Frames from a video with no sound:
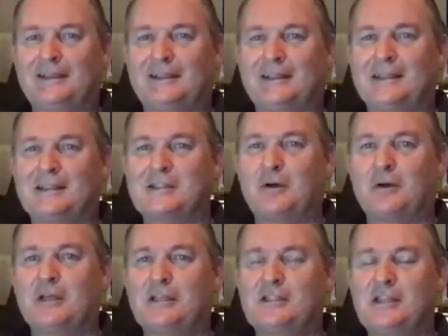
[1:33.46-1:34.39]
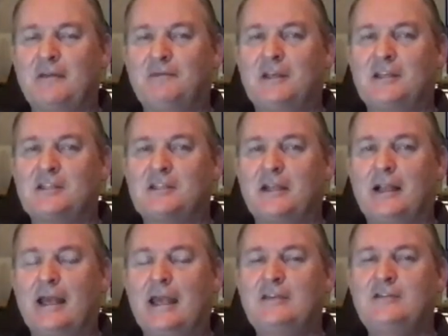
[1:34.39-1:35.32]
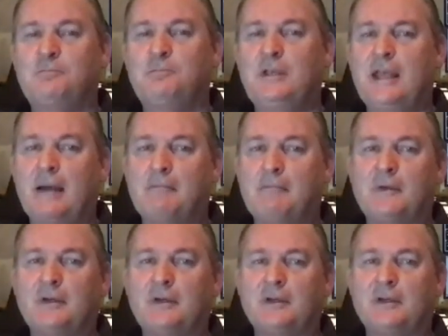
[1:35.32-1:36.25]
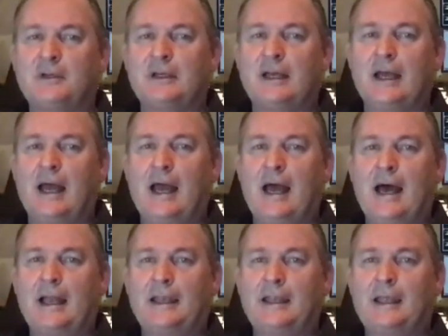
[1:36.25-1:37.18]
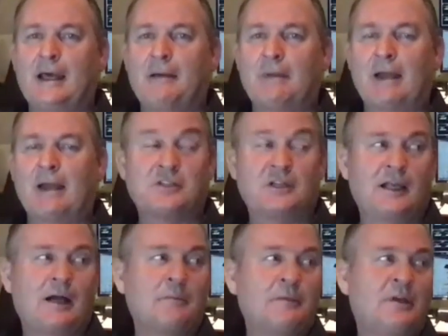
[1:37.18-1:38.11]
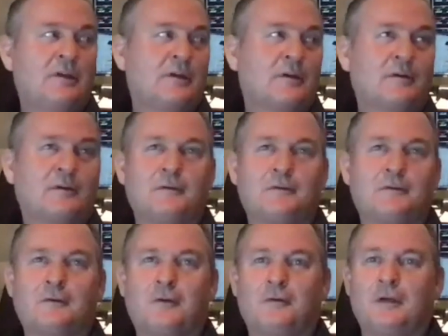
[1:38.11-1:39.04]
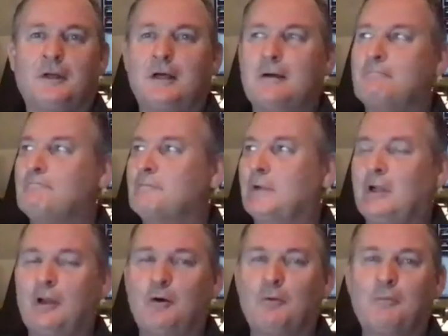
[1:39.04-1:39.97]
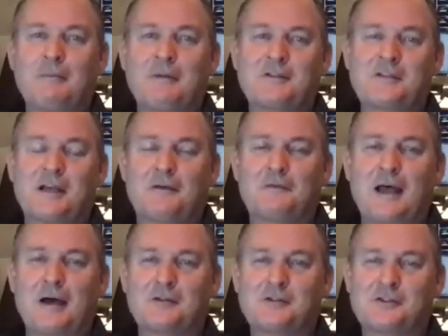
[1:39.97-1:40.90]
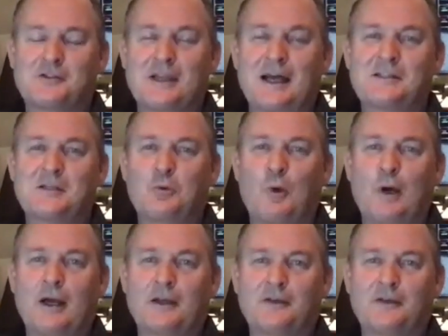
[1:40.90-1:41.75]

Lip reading: So his shift is still 8 p.m. And actually I'm here alone by myself now, so it's nice and quiet.